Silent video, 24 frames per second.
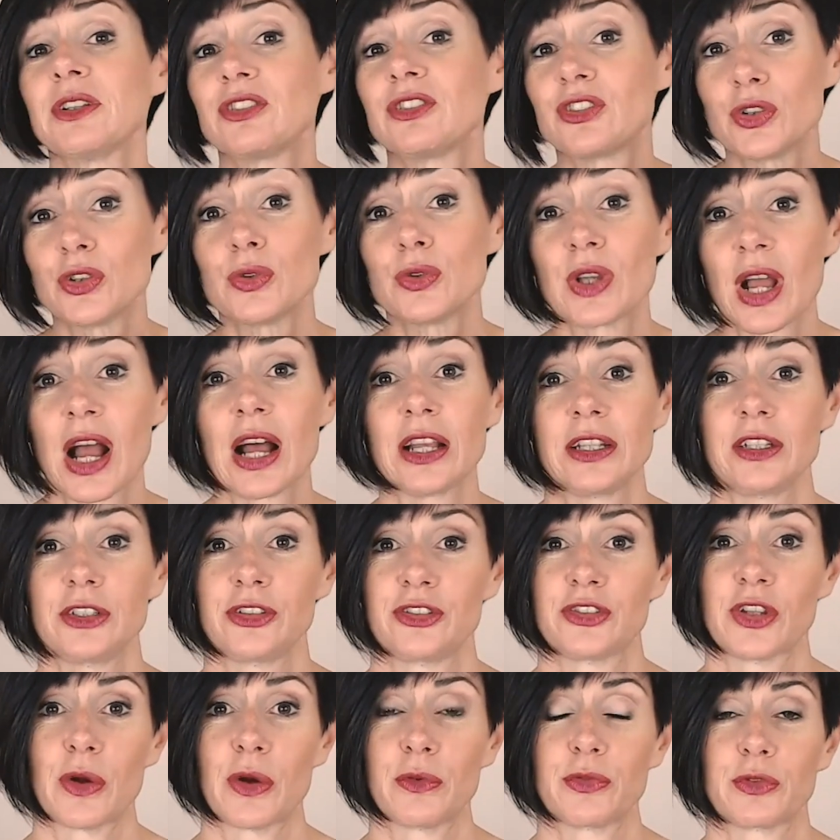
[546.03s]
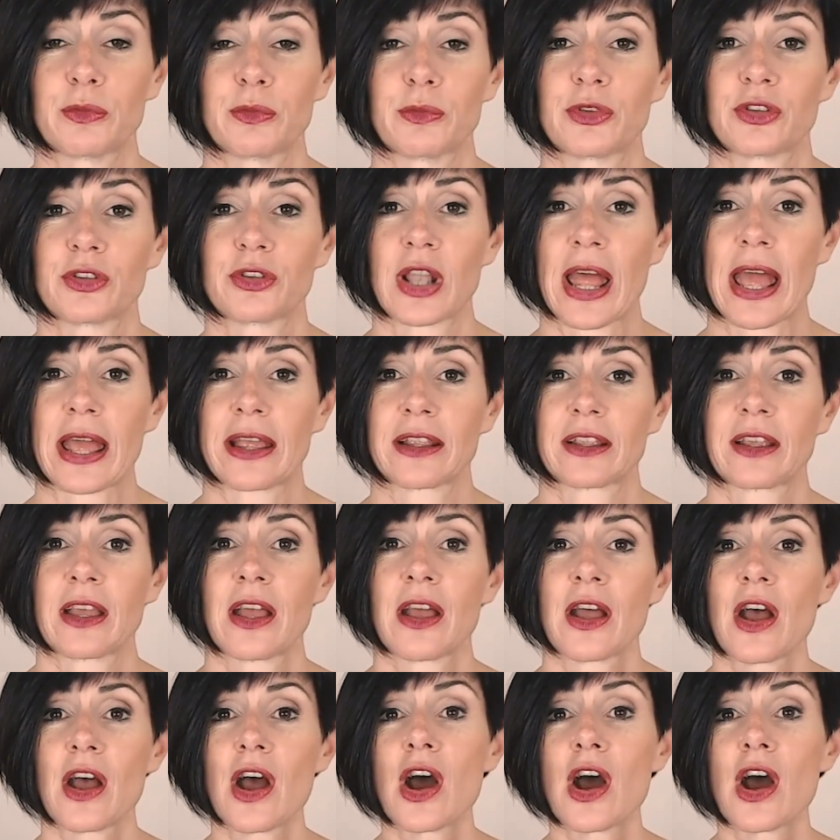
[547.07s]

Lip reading: But do cut yourself some slack.